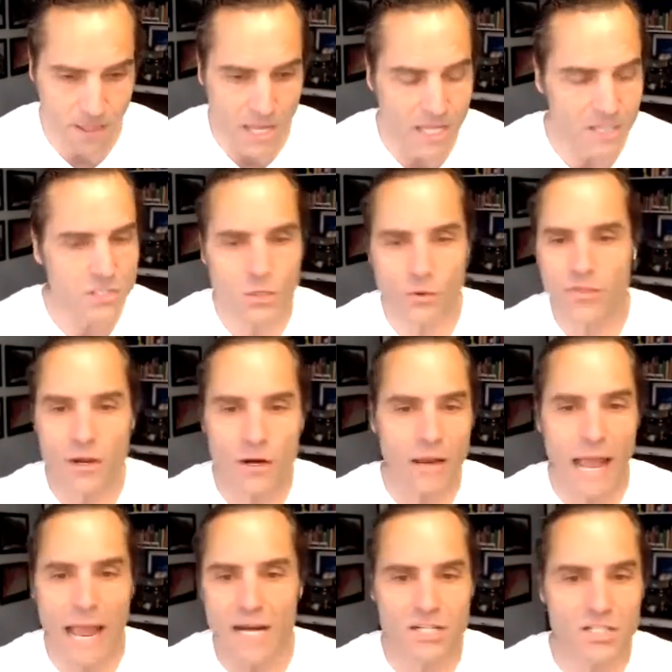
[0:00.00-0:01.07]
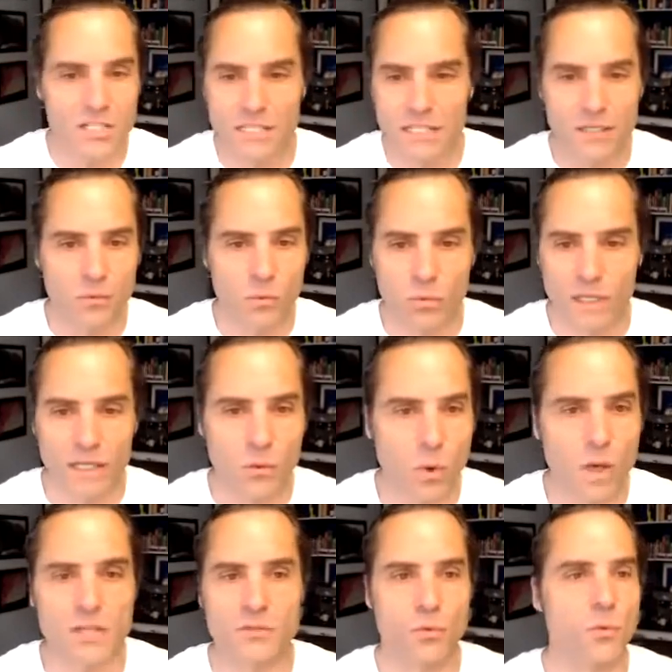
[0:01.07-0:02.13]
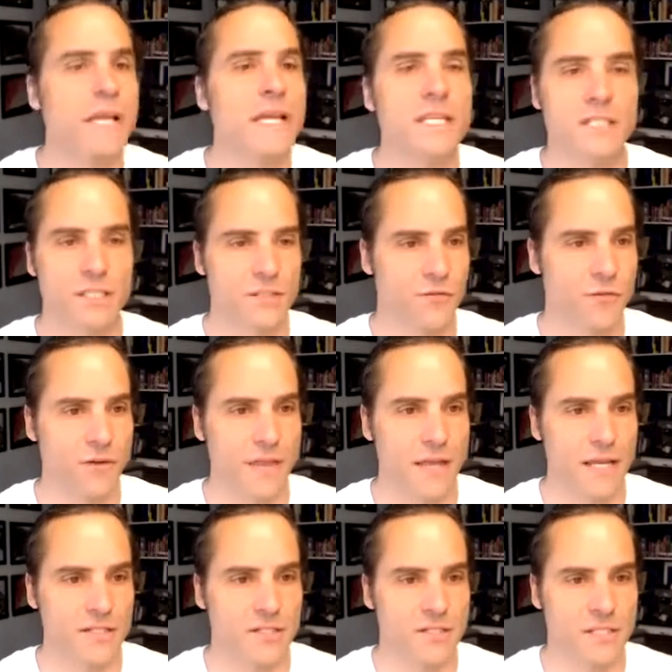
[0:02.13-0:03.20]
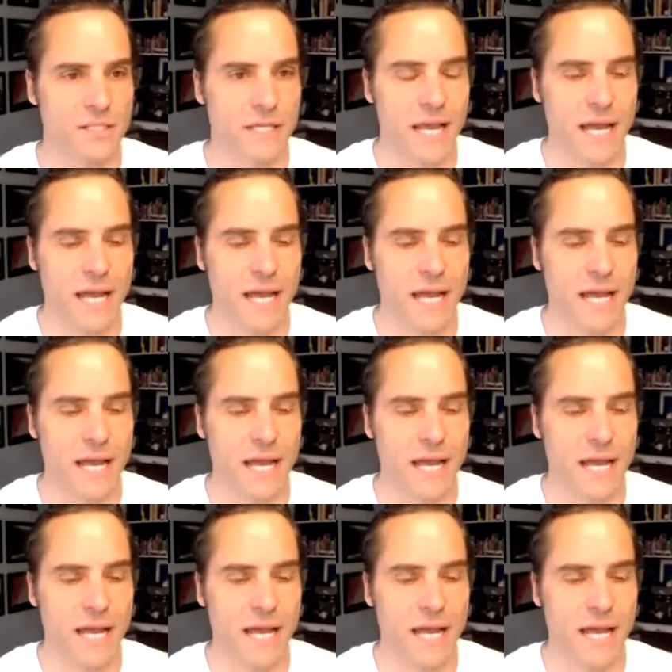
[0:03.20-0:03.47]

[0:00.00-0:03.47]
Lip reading: And so there actually really was reasons for this.